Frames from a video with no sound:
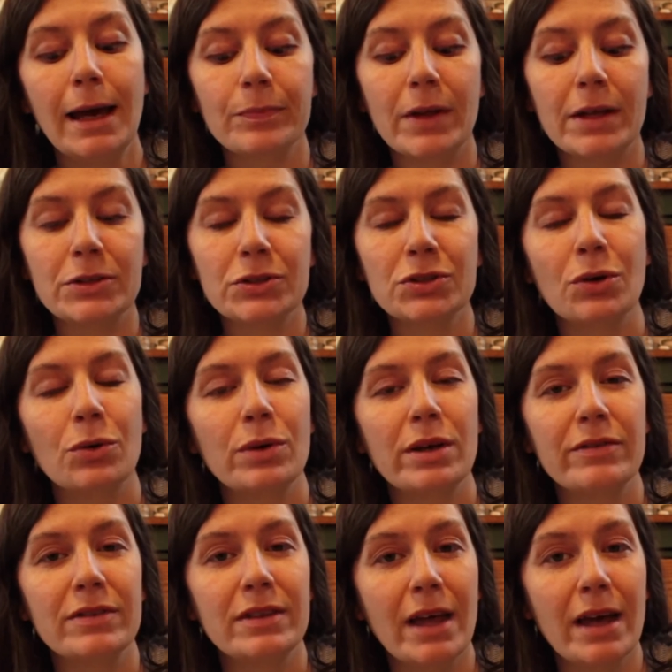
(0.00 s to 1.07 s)
And so
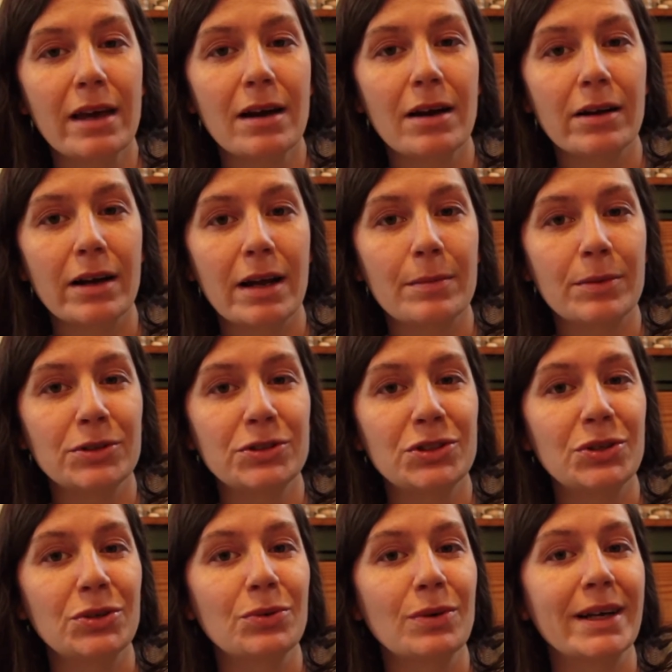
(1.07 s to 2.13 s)
if they are able
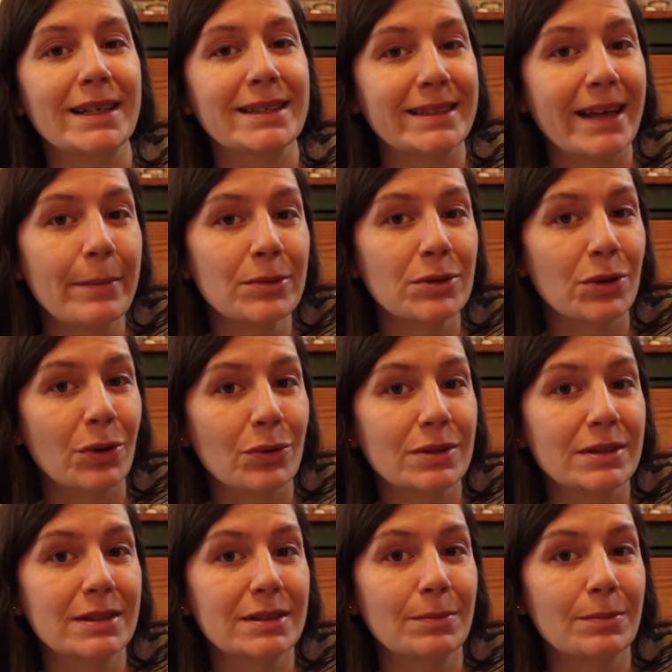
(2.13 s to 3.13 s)
to accept those